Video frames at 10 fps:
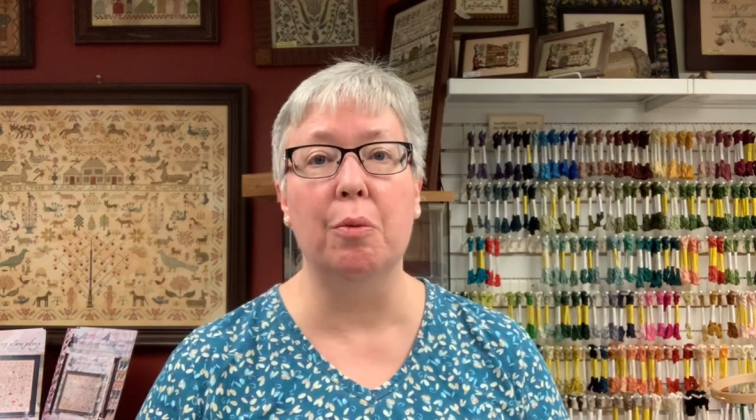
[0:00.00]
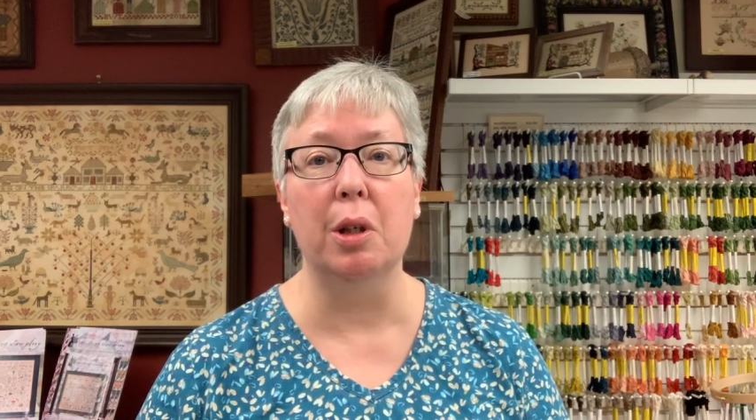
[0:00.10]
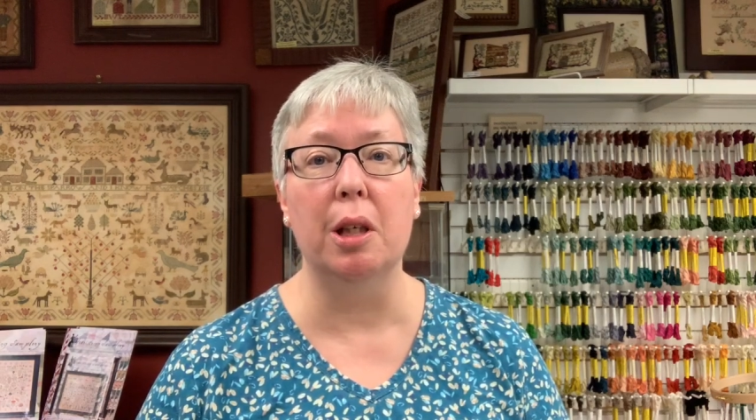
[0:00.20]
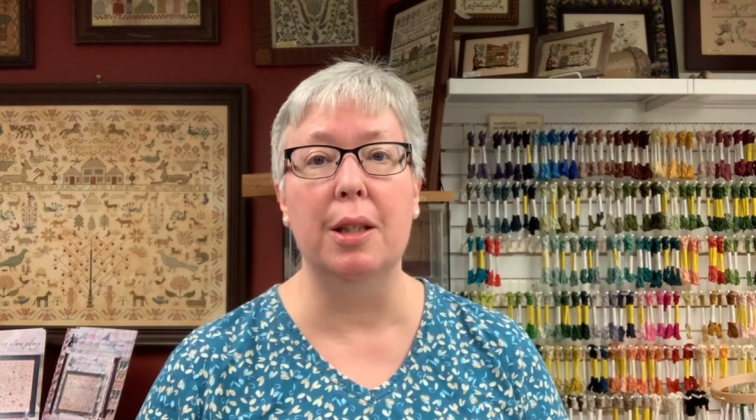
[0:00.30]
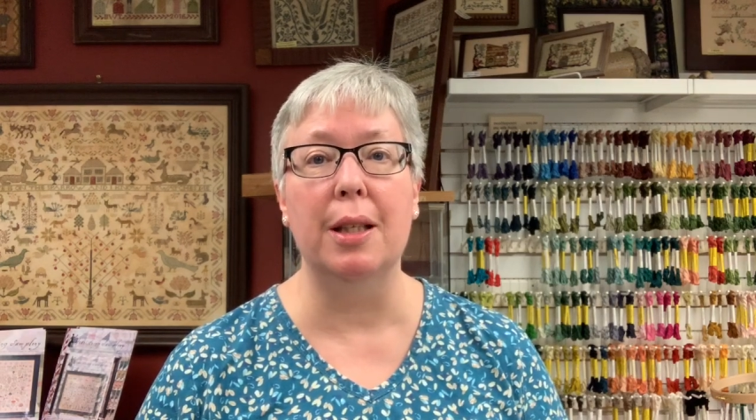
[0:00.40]

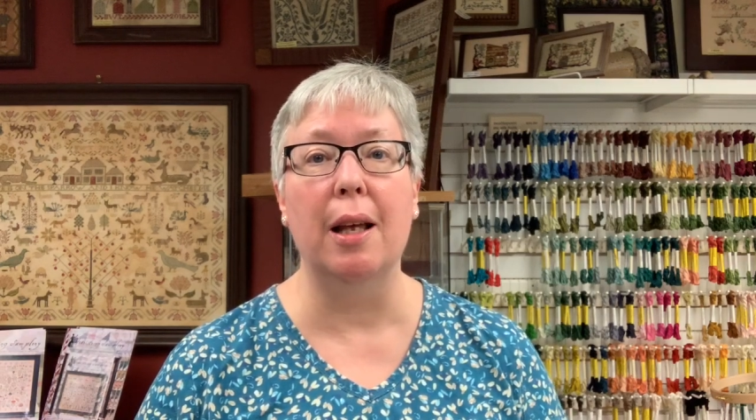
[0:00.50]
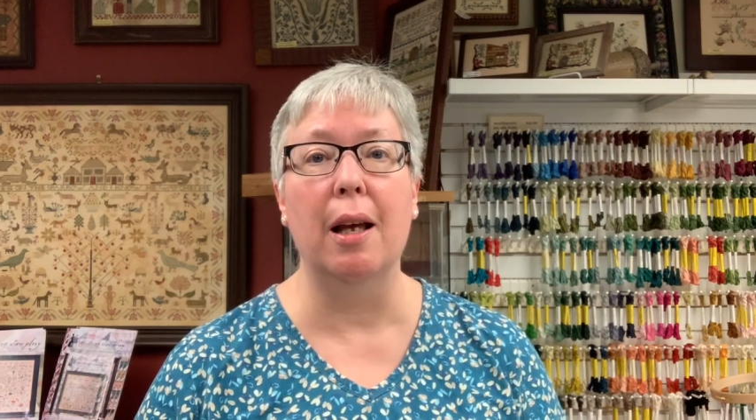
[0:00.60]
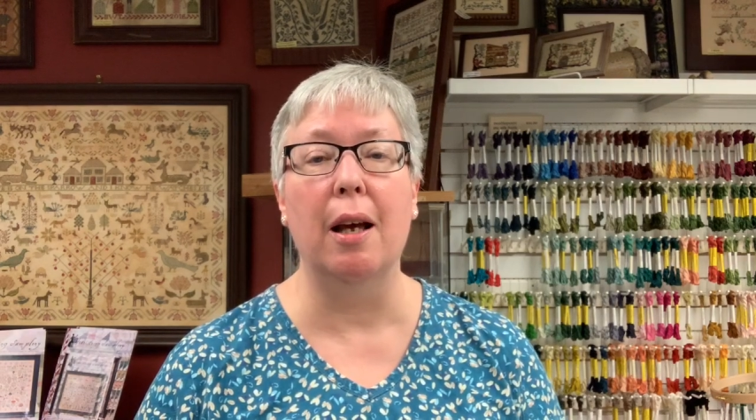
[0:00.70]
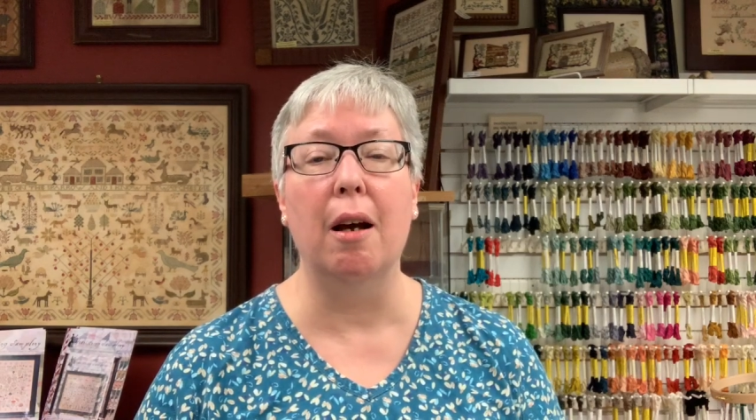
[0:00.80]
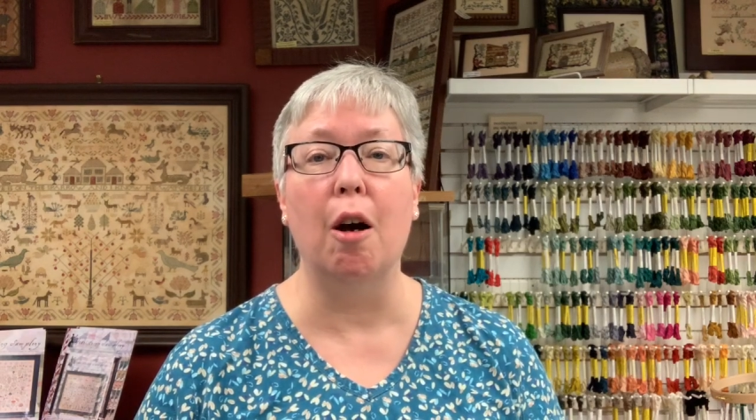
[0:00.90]
words
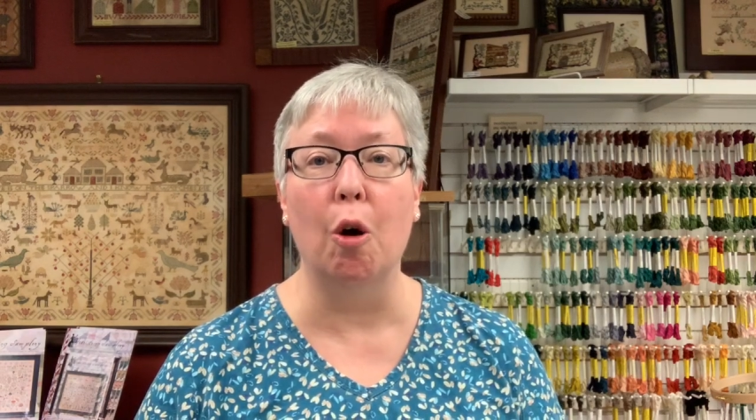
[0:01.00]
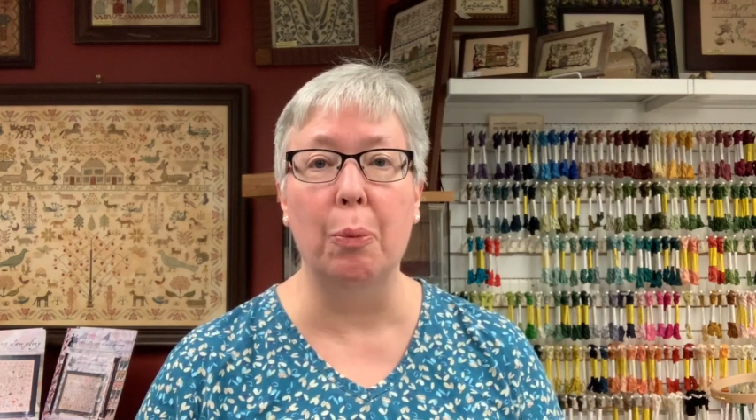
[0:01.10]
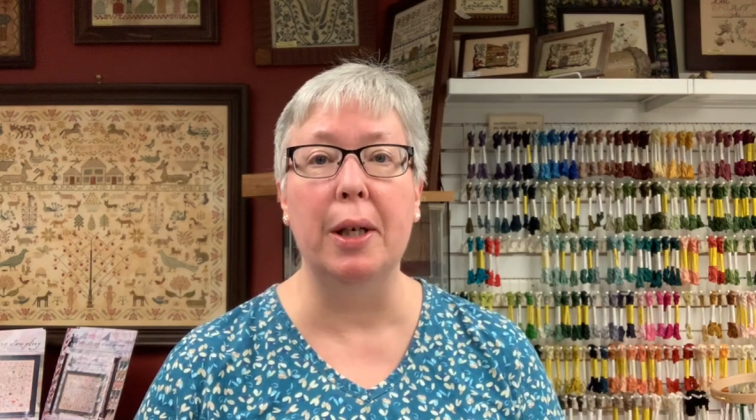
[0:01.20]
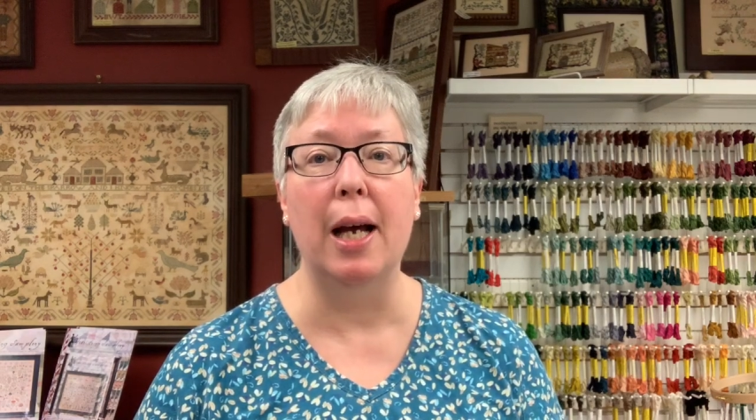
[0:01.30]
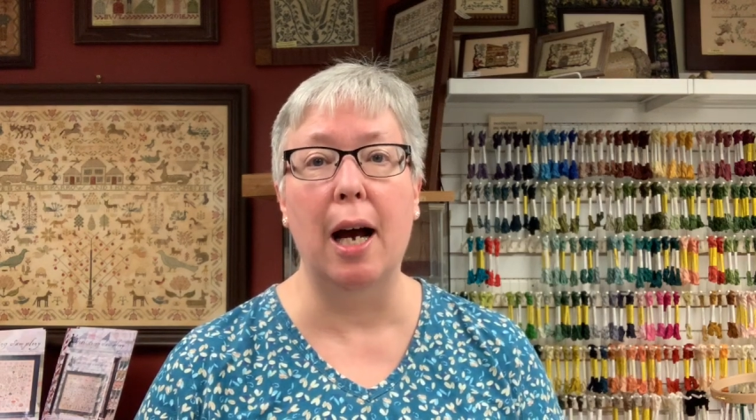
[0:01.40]

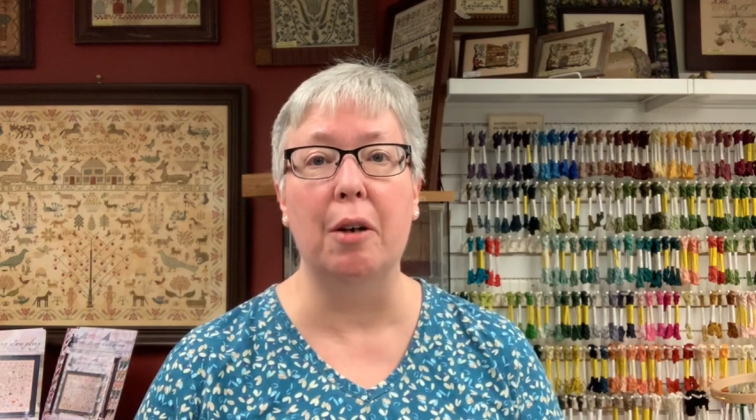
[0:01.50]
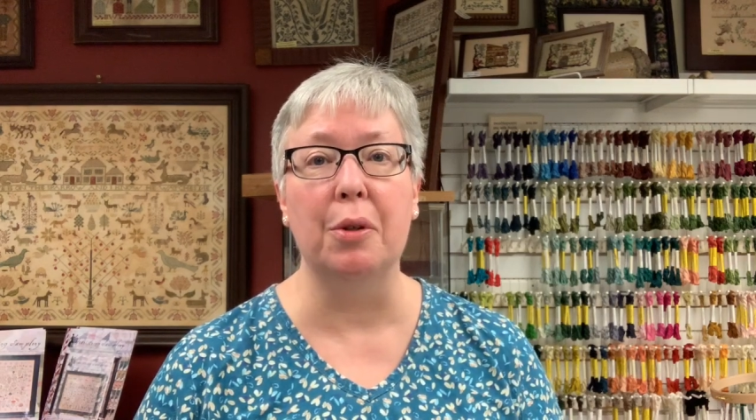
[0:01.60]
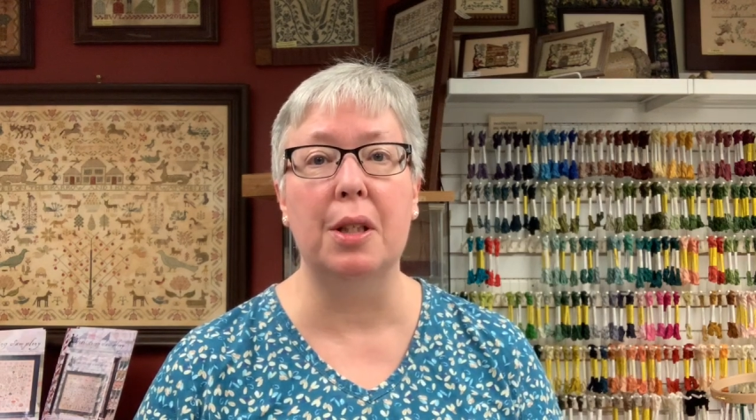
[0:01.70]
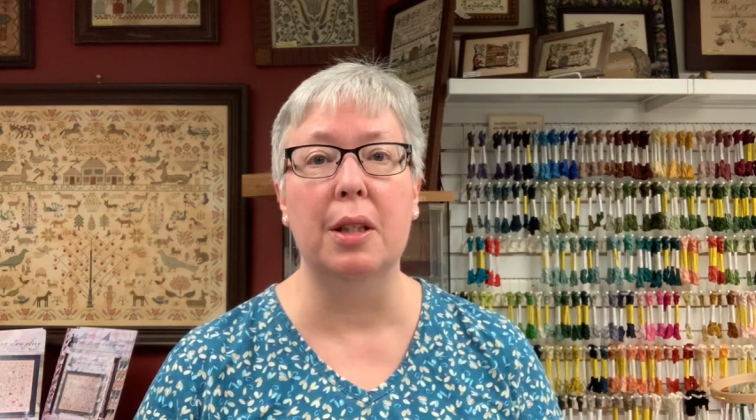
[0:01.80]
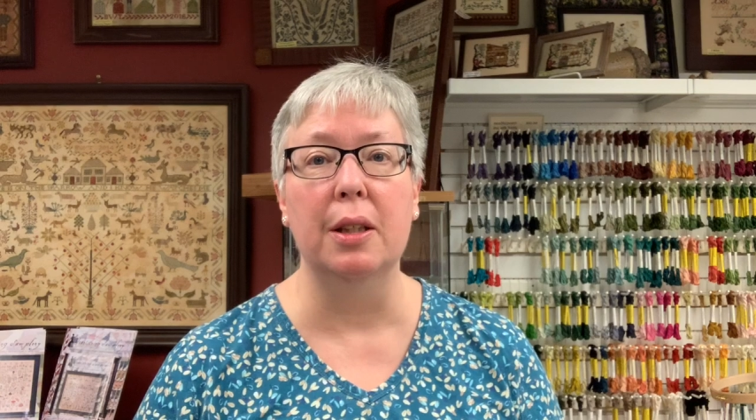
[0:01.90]
open
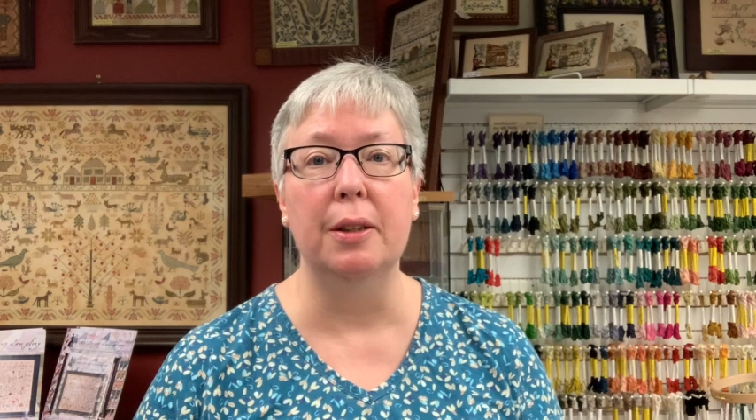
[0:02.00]
house.